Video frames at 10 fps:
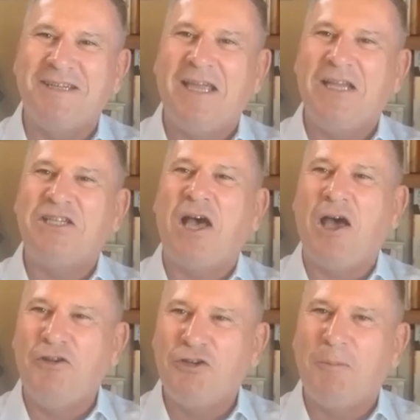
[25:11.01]
It's one
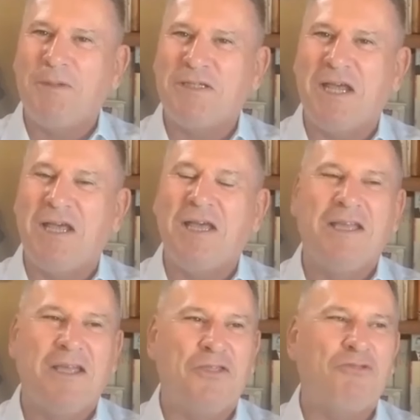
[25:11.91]
hundred percent,
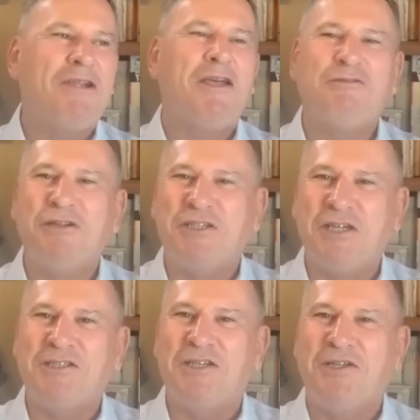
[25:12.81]
three hundred
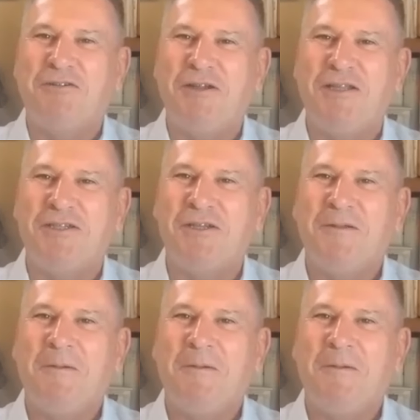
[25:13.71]
sixty degrees.